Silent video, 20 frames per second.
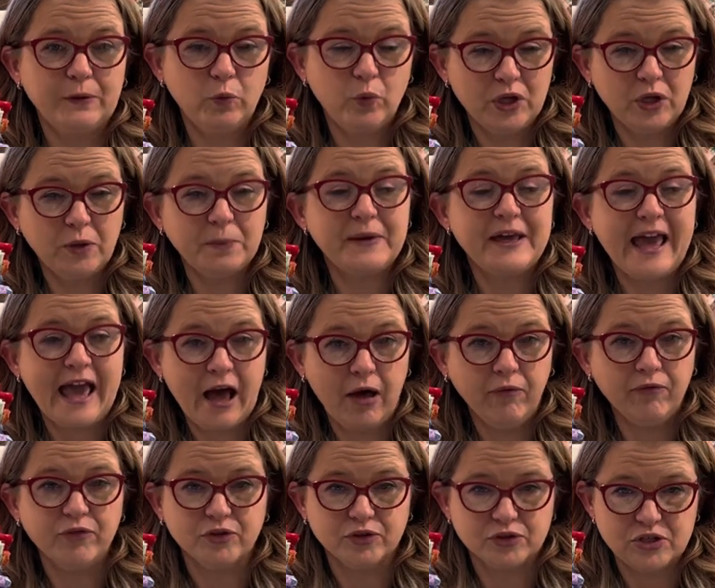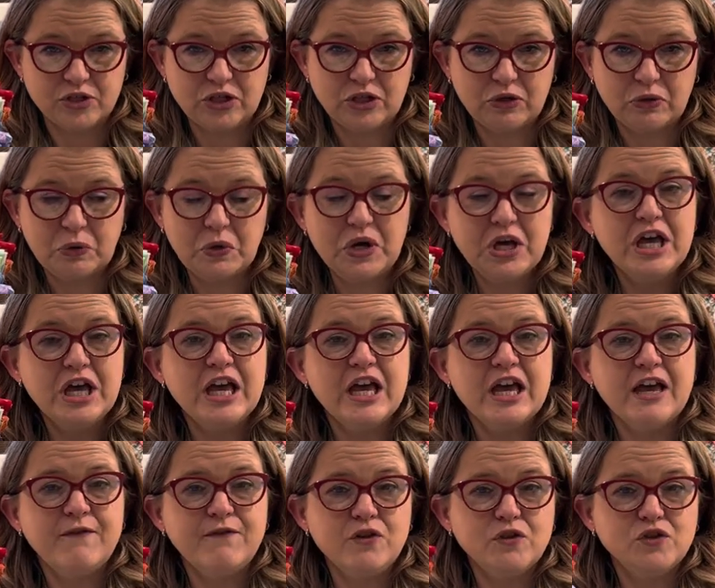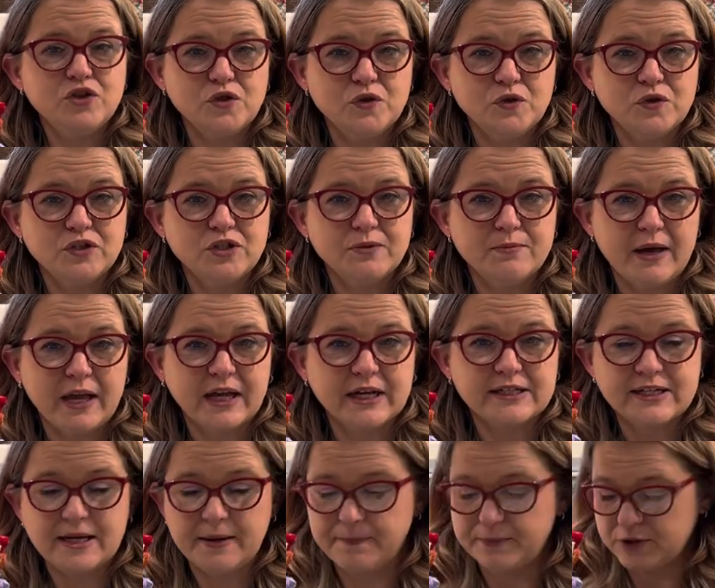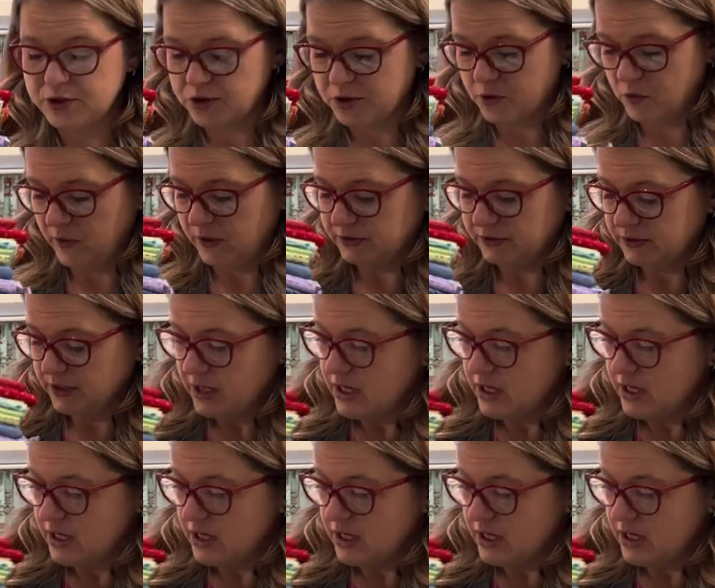will be helpful to you if you choose to make a temperature quilt.